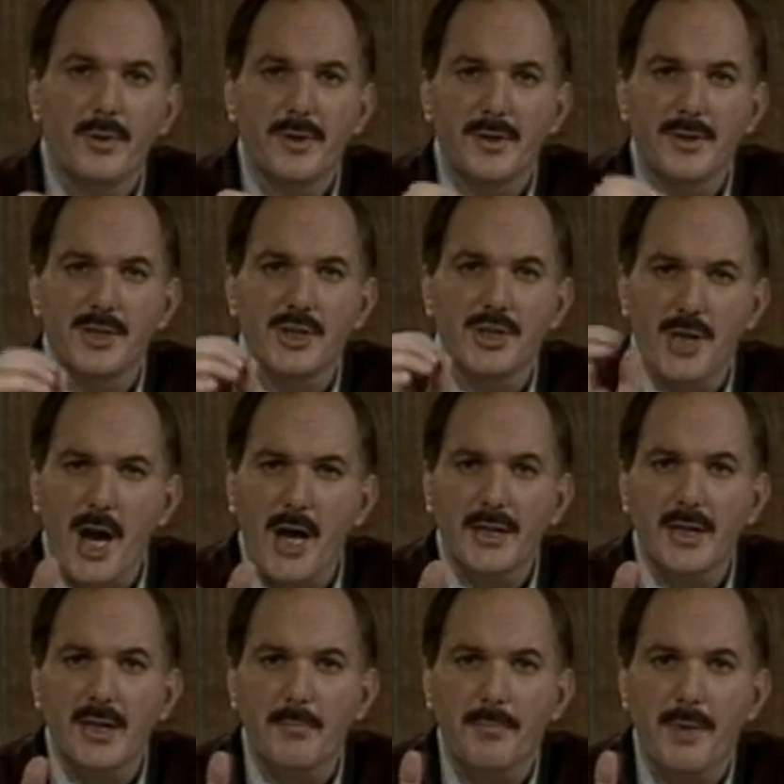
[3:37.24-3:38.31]
with
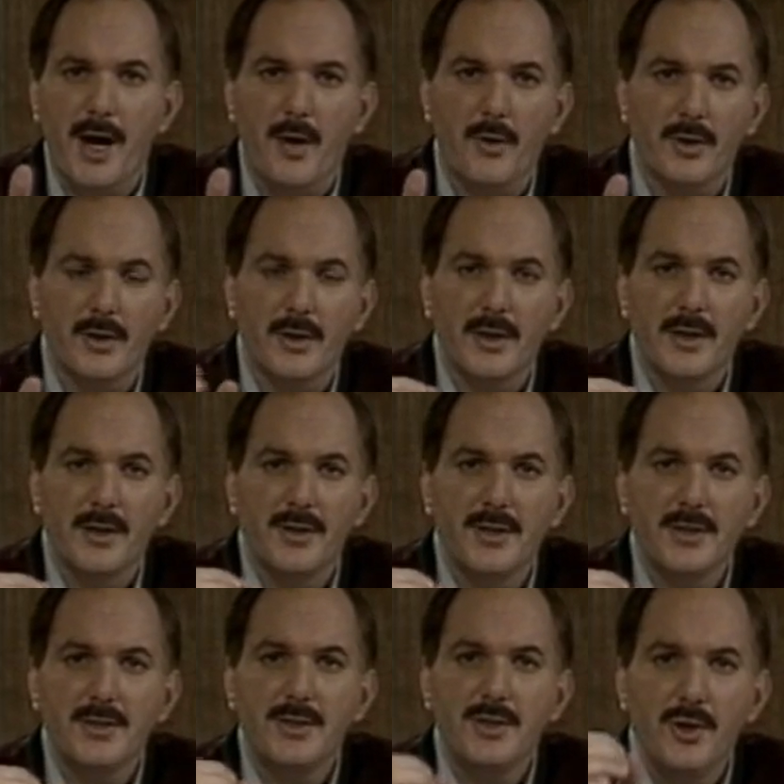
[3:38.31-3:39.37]
shocking power.
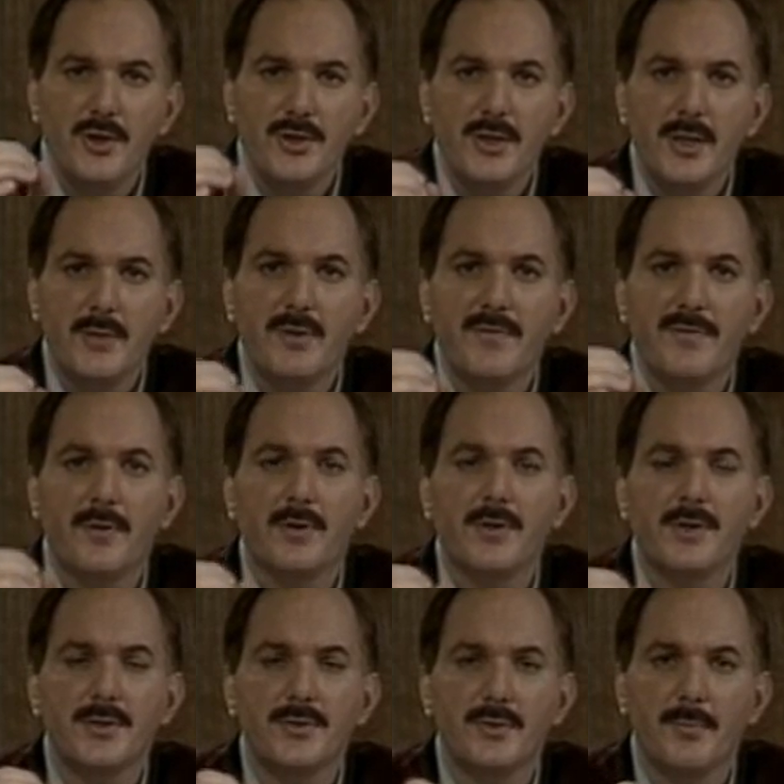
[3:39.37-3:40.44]
This usually
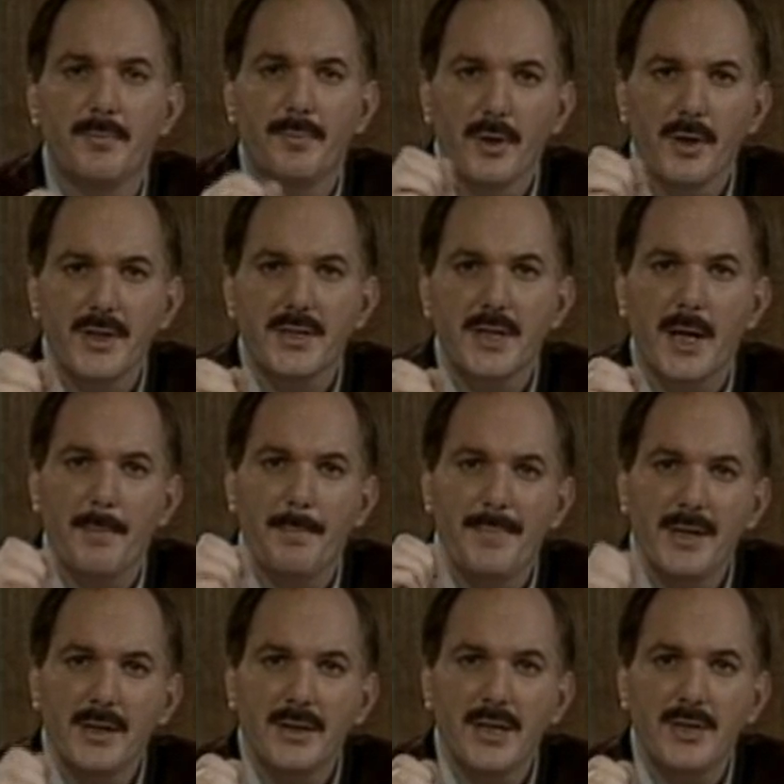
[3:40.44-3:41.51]
refers to a bullet's
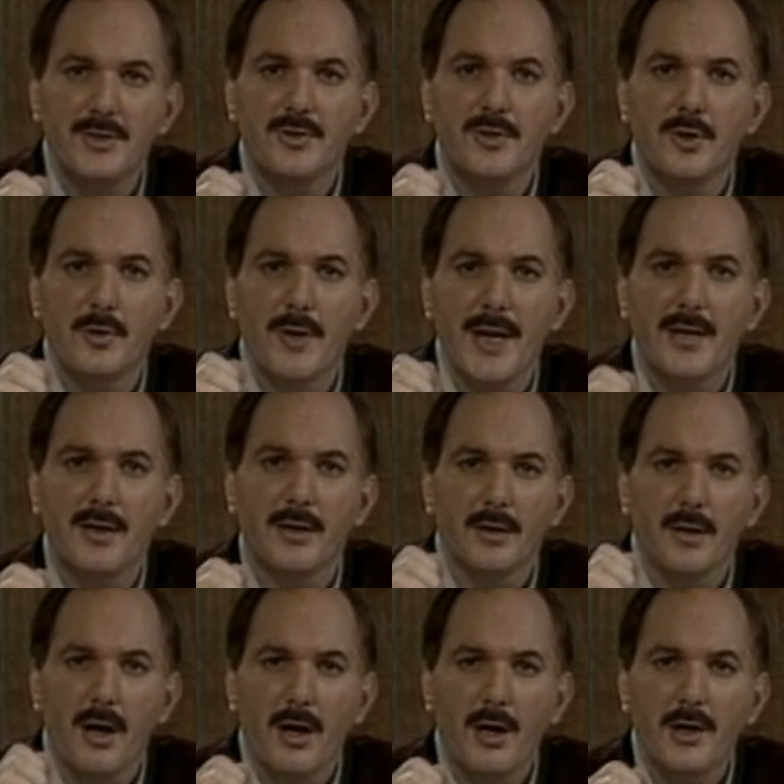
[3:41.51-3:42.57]
ability to create a
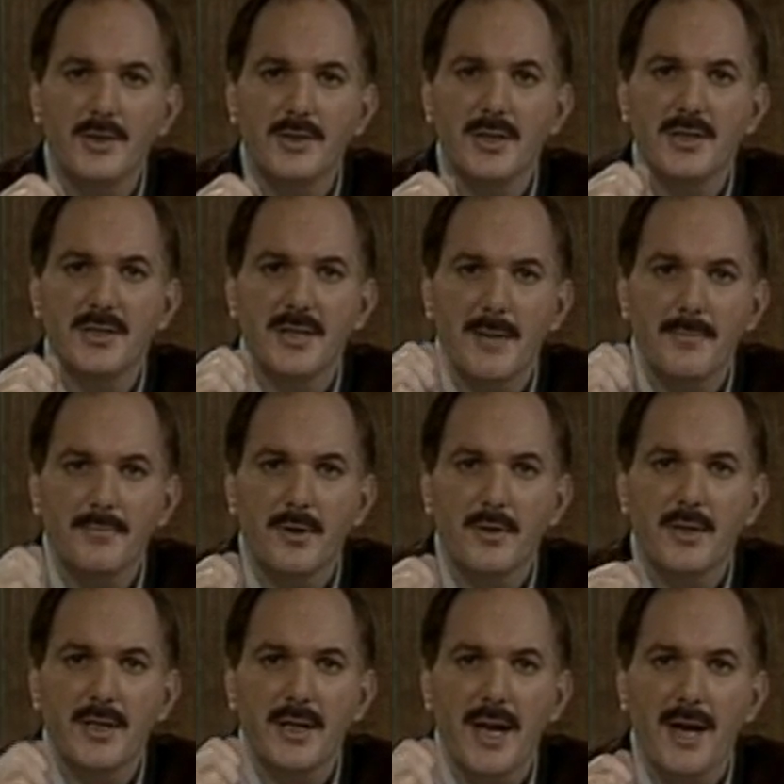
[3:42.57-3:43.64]
large
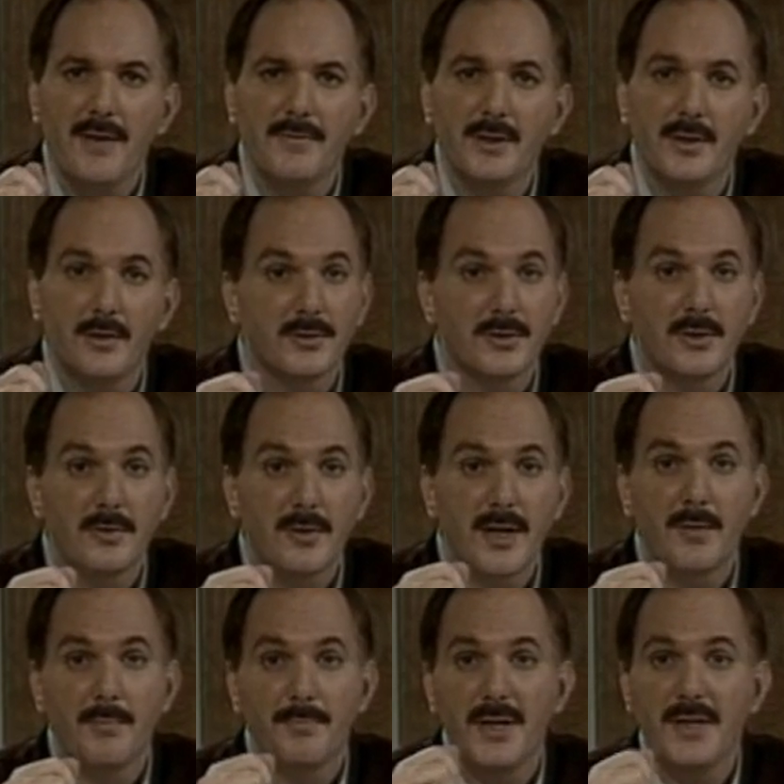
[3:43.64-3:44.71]
temporary cavity or to
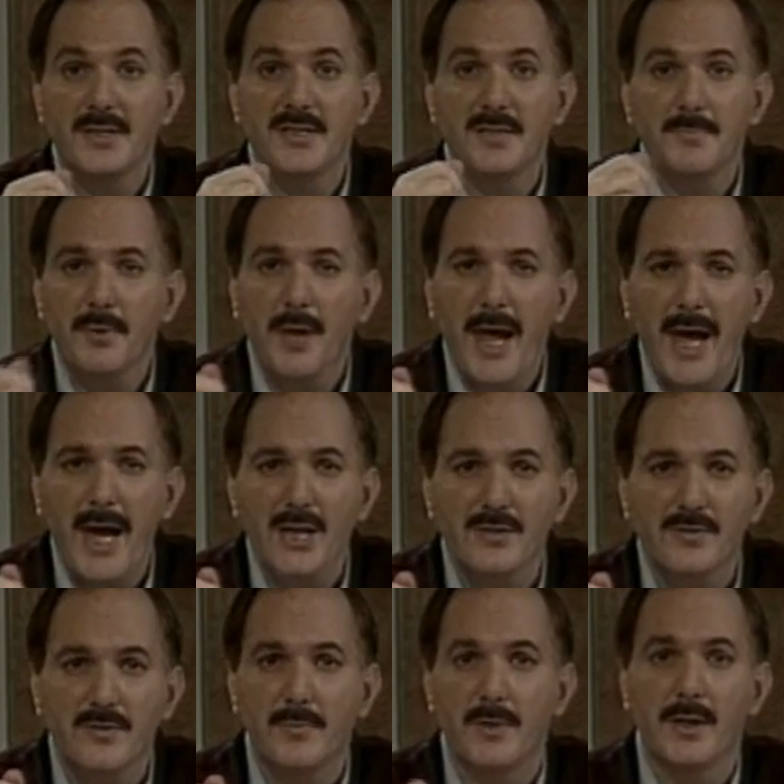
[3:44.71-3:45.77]
create a big
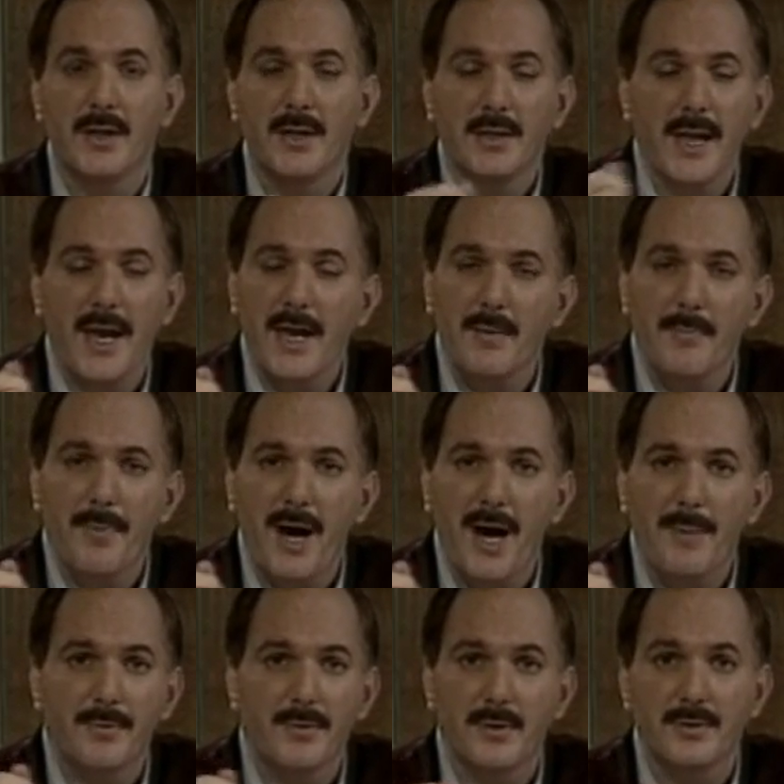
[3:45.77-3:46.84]
splash from a can of
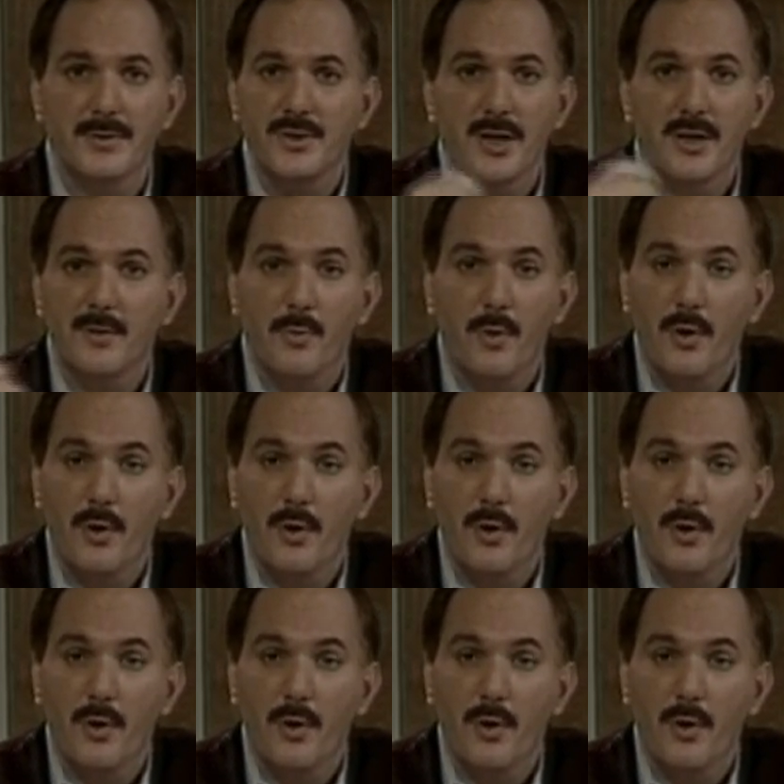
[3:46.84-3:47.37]
pop or a jug of